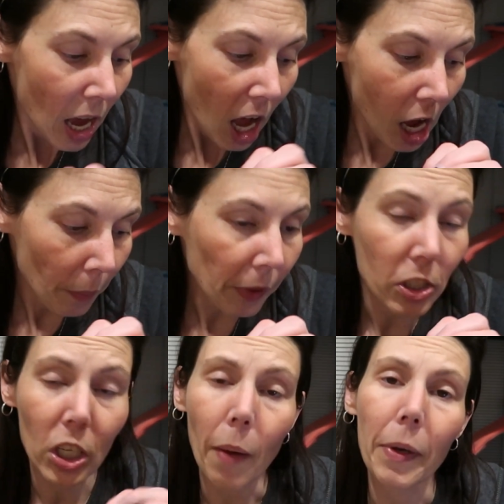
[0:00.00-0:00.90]

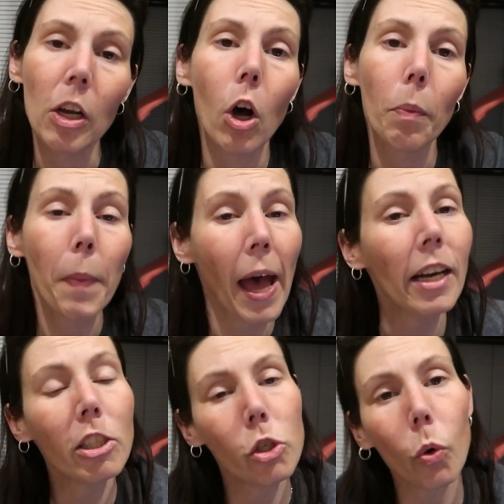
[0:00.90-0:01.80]
There's a company called
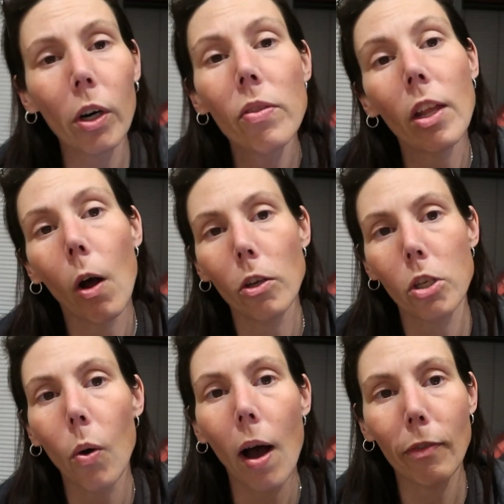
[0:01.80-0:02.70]
Pet Assure that
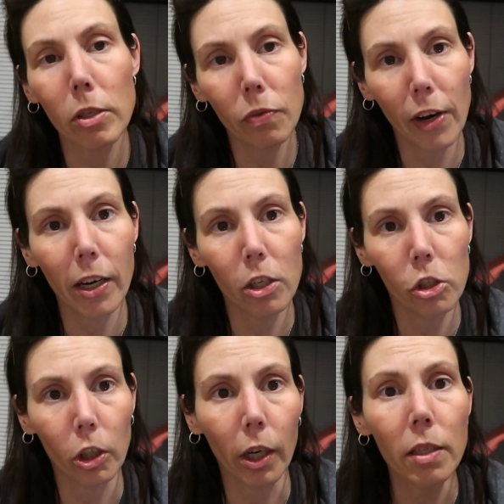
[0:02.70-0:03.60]
also offers ferret
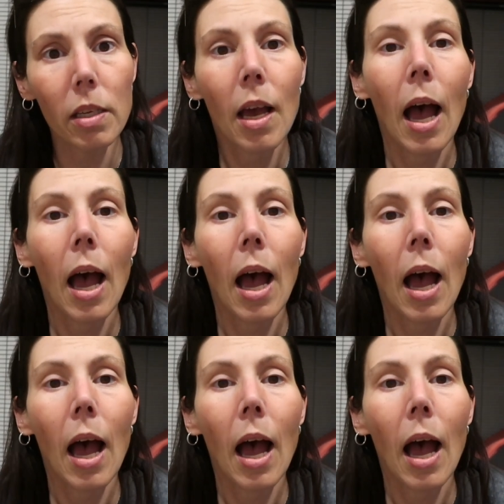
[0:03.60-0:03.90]
insurance.